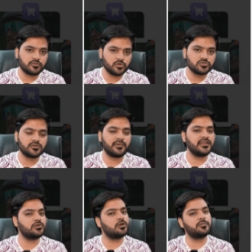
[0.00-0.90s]
user
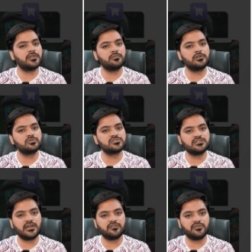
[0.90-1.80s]
might not be able to
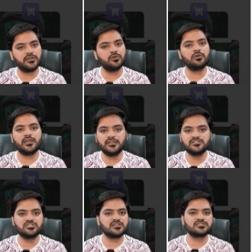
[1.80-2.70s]
see that video
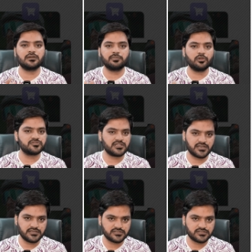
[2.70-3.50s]
in just couple of seconds.